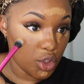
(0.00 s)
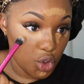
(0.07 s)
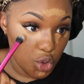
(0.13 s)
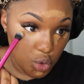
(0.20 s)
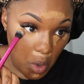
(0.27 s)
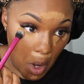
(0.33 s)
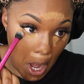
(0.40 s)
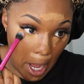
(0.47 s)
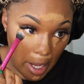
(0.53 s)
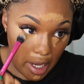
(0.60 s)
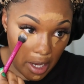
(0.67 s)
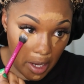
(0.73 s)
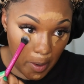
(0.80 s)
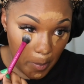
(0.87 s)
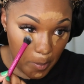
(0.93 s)

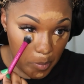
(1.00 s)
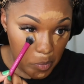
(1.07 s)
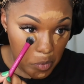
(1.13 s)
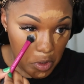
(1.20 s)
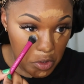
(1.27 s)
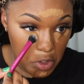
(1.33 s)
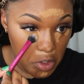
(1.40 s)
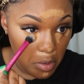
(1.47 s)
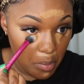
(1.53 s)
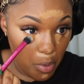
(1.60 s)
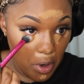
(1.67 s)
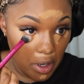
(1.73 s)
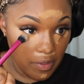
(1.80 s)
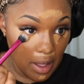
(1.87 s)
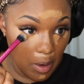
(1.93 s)
drying, to the
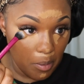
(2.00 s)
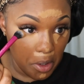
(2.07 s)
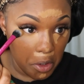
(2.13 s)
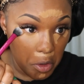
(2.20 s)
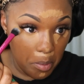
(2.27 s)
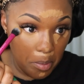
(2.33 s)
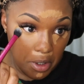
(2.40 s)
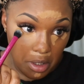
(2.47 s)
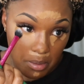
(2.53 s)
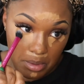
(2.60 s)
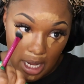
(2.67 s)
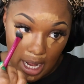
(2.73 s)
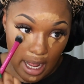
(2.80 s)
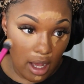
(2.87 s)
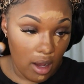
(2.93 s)
point that when you put them
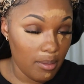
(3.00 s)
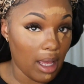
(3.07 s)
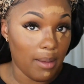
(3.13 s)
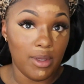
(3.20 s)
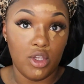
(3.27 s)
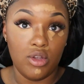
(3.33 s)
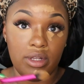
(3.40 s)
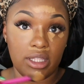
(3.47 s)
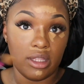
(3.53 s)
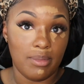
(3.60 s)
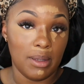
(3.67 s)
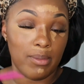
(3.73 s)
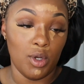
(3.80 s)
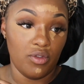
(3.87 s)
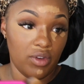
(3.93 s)
down, baby, you need to
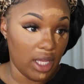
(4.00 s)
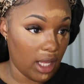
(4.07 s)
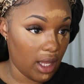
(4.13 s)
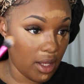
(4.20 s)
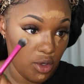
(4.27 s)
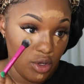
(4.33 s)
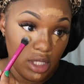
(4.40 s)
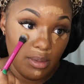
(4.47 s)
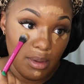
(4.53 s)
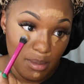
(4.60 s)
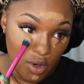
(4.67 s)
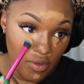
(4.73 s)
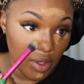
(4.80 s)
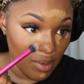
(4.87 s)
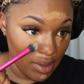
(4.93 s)
be moving. You need to be
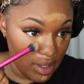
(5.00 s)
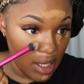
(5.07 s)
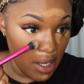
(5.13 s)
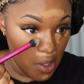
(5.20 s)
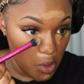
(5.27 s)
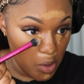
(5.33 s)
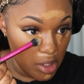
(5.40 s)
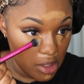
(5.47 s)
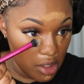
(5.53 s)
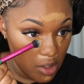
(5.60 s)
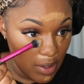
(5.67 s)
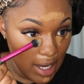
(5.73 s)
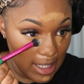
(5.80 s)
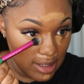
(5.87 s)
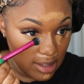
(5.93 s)
moving with it.
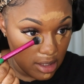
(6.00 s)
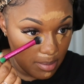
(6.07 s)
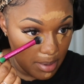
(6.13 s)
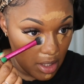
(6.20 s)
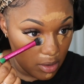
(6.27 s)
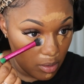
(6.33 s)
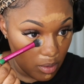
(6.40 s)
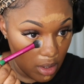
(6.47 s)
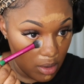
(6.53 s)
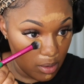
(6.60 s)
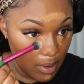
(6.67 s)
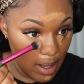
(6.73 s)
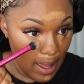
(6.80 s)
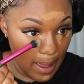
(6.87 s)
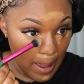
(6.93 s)
You guys need to be on the roll,
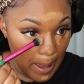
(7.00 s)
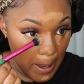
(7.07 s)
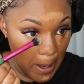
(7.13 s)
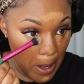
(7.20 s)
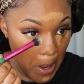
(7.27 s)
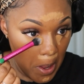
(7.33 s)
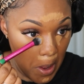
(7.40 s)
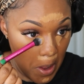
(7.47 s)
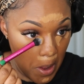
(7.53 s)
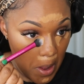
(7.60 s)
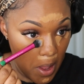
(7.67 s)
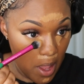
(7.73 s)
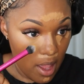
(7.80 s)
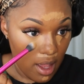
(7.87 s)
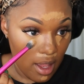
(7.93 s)
okay?
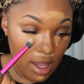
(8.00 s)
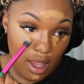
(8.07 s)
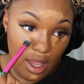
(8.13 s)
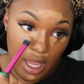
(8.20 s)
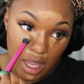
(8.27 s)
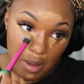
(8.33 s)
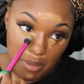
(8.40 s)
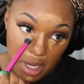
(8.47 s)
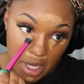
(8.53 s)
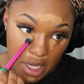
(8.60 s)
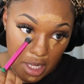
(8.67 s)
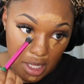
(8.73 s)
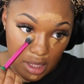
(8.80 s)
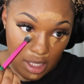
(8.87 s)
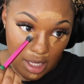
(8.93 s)

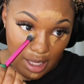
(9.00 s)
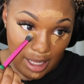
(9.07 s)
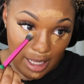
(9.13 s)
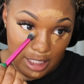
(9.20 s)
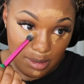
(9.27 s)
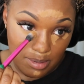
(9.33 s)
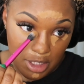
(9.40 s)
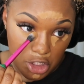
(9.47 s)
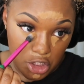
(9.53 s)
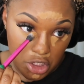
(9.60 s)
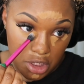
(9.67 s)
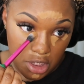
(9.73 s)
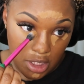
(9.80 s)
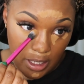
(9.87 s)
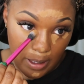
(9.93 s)
Immediately,
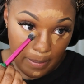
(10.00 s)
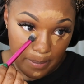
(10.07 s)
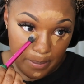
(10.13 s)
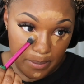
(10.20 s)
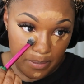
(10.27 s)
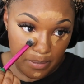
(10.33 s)
expeditiously.